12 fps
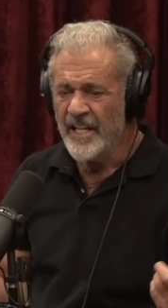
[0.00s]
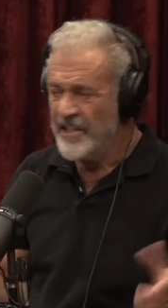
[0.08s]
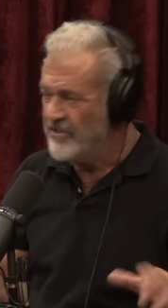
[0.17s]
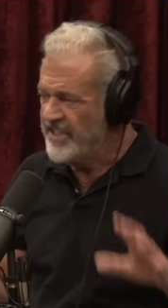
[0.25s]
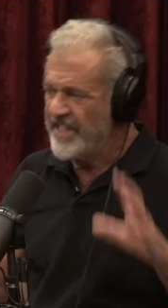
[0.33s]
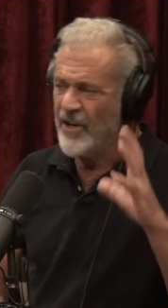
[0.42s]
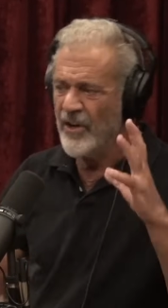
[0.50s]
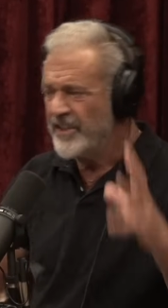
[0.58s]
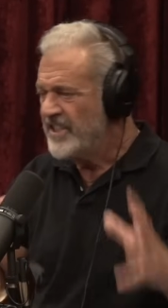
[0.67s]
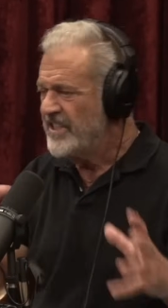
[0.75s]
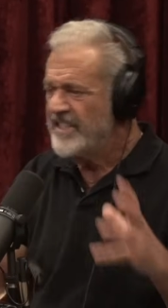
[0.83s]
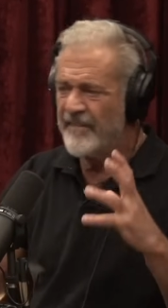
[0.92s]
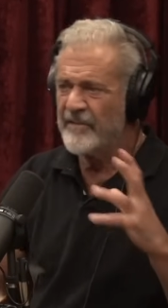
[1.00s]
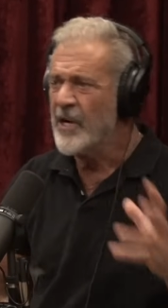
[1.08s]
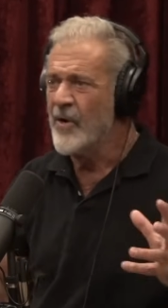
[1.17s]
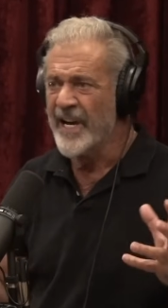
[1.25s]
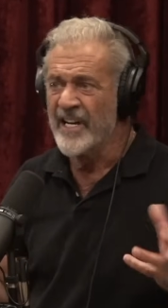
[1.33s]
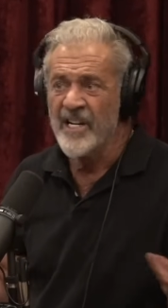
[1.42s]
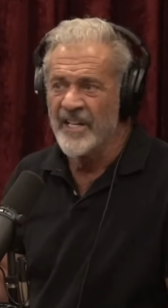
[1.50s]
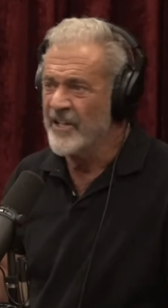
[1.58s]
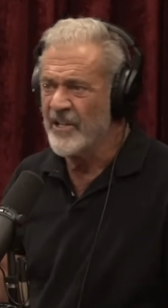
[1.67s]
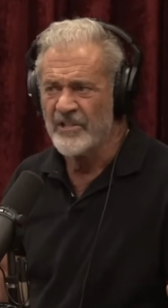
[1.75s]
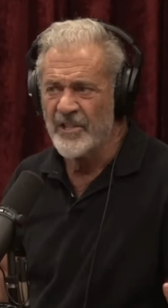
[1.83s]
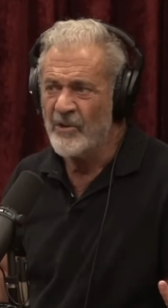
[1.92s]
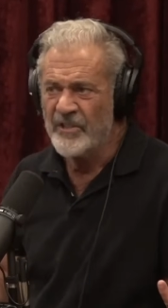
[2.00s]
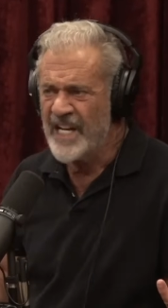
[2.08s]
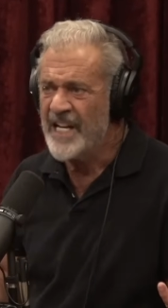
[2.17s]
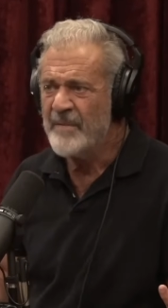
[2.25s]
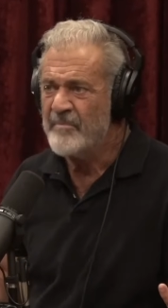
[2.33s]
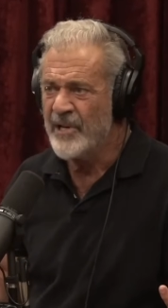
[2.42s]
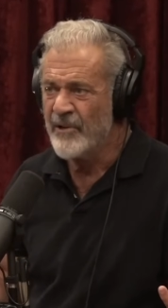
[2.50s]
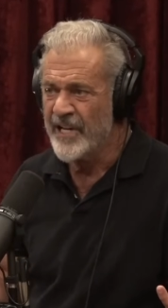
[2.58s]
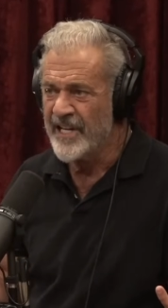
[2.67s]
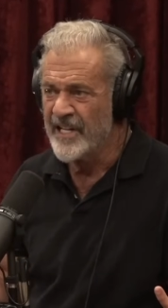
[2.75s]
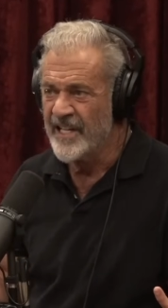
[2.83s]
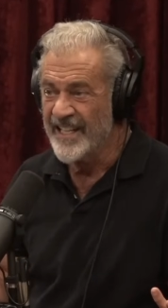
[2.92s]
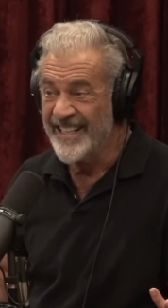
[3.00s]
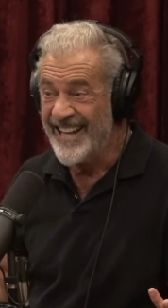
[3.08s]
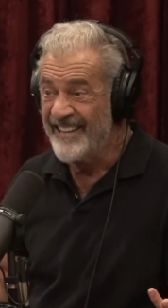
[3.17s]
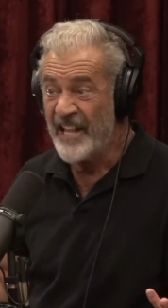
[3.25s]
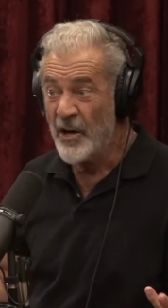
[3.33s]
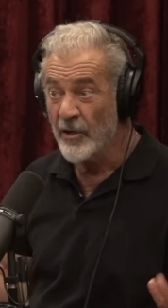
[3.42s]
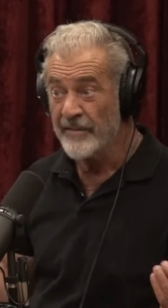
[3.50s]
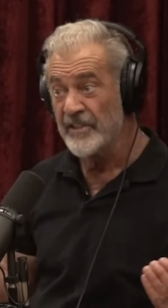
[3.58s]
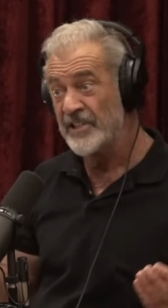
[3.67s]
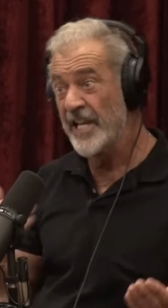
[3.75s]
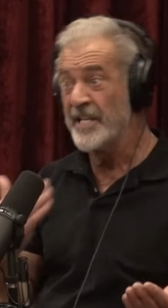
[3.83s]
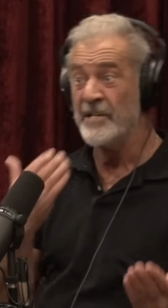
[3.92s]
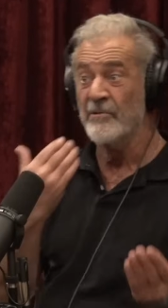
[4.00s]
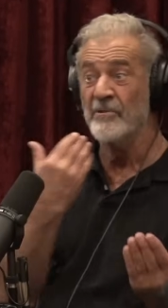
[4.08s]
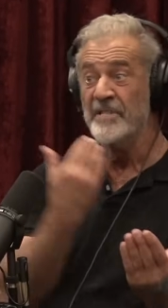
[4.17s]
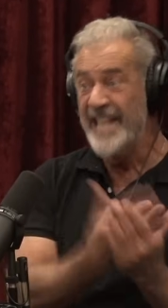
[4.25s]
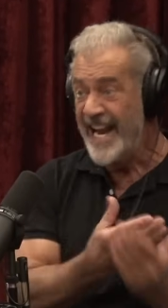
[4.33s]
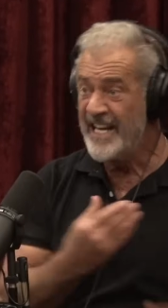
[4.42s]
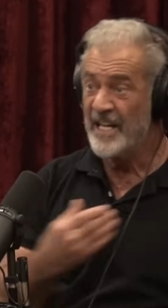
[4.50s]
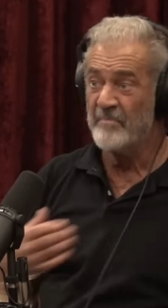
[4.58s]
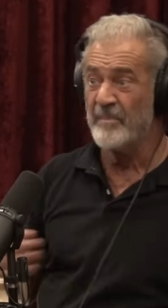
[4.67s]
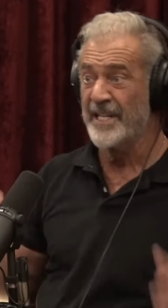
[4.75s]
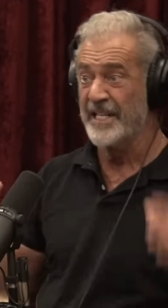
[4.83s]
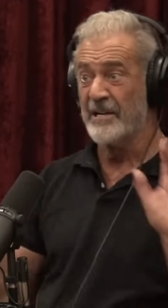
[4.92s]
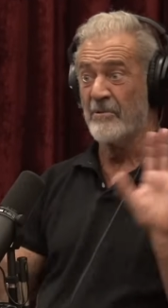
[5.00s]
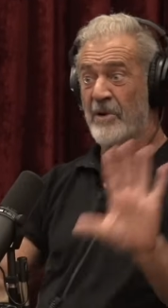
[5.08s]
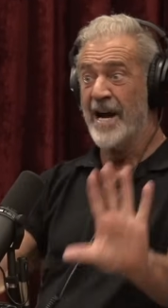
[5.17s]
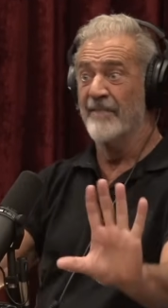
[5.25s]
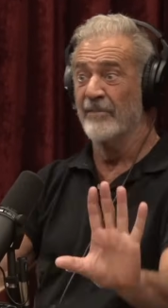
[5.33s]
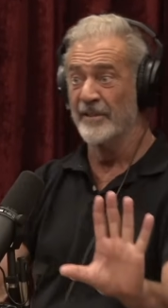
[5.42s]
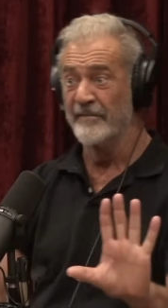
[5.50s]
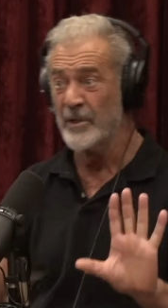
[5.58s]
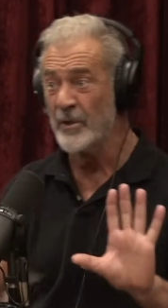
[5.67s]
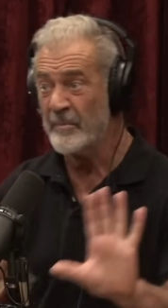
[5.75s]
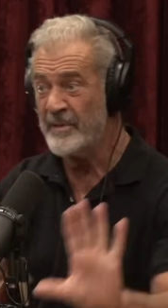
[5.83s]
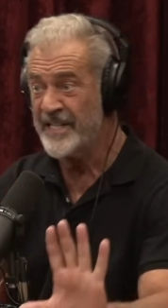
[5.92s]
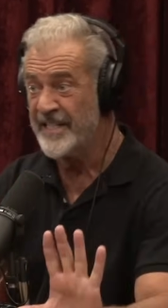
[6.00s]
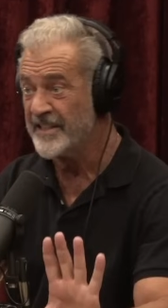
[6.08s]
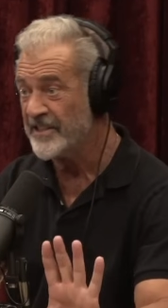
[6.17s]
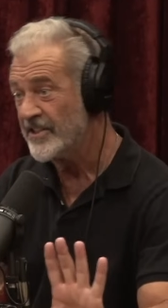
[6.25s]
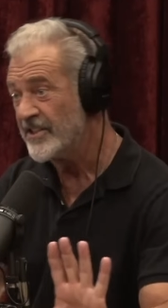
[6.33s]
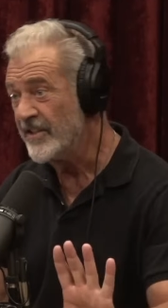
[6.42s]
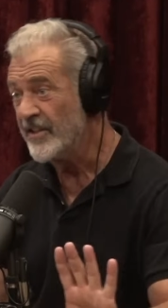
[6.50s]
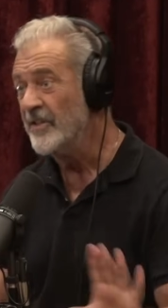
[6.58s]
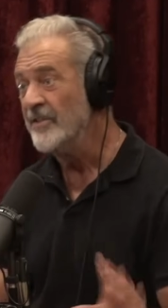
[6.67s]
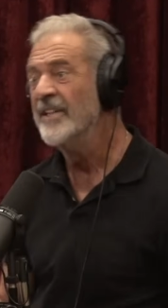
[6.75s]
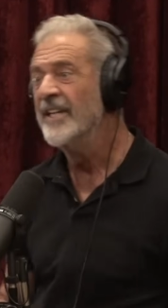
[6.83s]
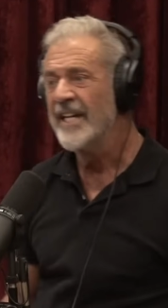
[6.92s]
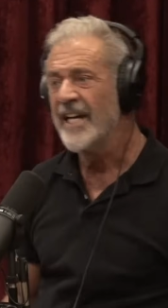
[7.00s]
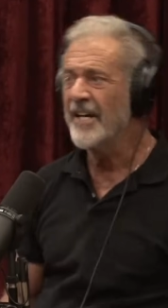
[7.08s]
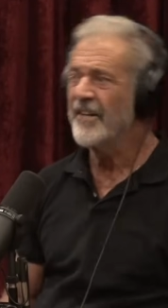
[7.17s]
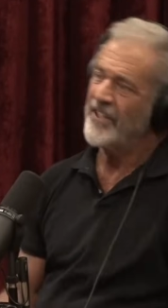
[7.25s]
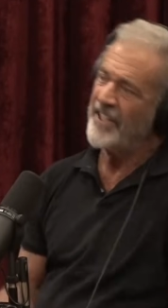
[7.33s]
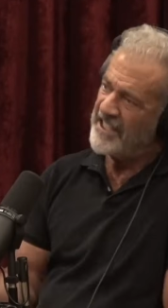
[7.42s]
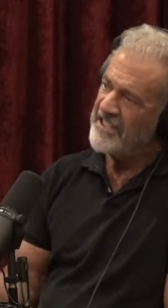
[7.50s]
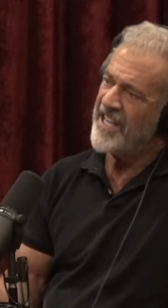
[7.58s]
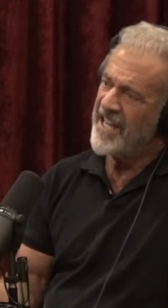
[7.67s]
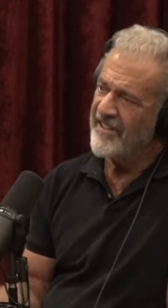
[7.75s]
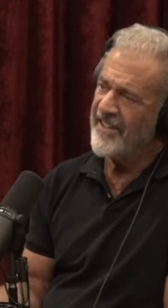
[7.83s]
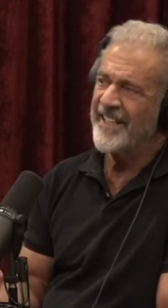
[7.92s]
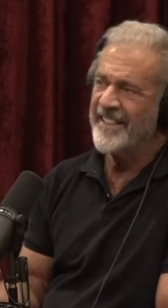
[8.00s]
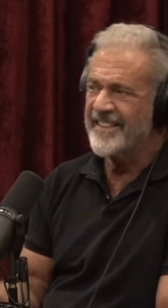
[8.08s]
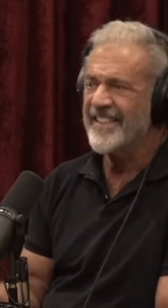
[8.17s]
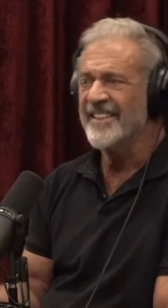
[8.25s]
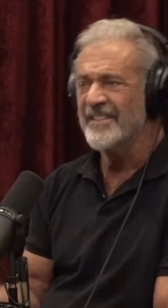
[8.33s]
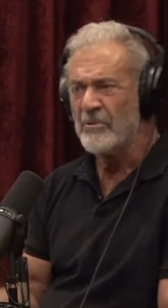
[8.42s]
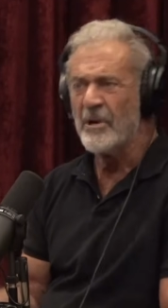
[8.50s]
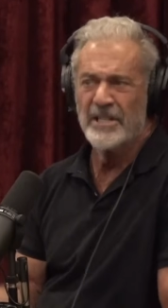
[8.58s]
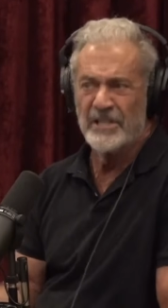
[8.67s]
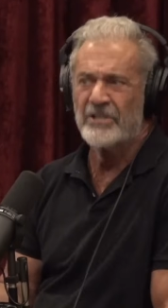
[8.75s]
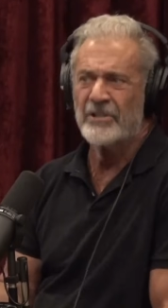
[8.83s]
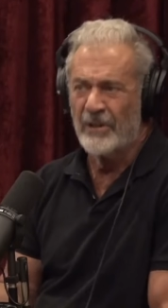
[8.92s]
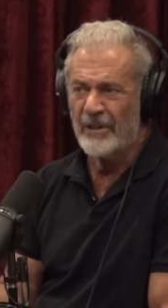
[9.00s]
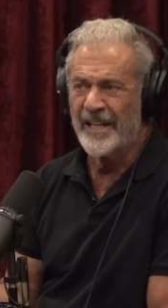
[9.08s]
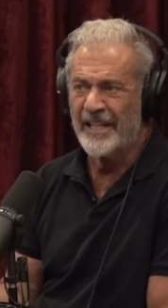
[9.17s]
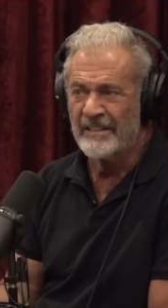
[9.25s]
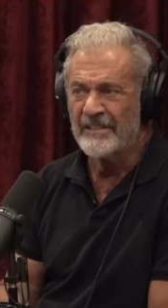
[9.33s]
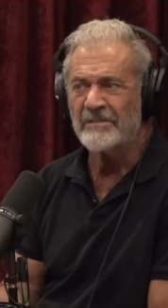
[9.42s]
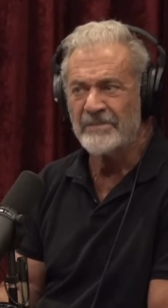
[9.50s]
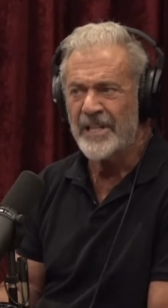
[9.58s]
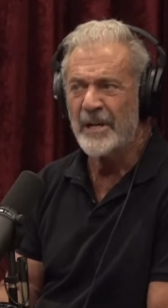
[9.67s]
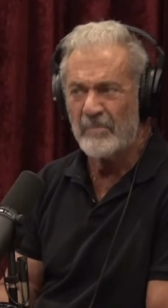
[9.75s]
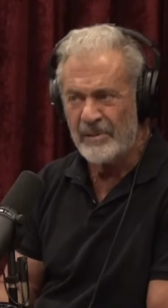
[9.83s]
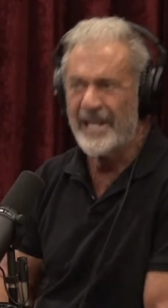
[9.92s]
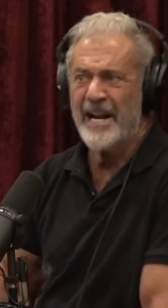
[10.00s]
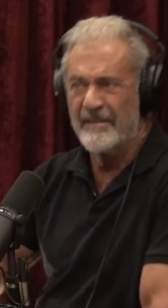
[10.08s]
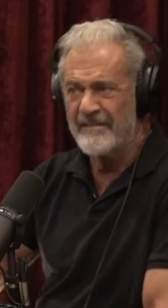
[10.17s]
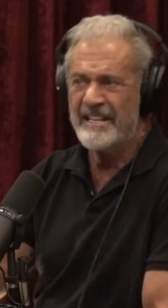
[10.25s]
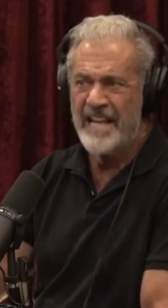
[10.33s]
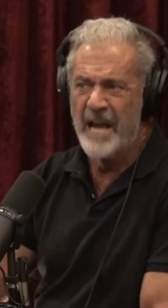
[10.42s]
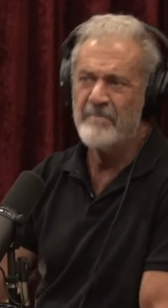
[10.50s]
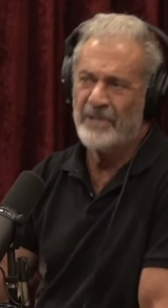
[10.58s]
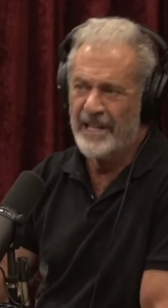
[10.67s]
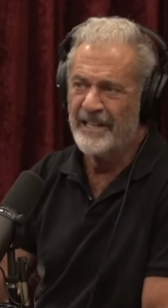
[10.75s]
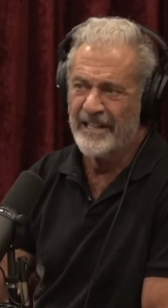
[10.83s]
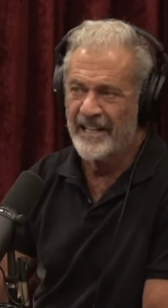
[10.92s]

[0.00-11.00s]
you see all this stuff going on and there's no time period on it, and then all of a sudden you date it by the arrival of Europeans. And I thought it's kind of like the Rod Serling, you know, Planet of the Apes ending.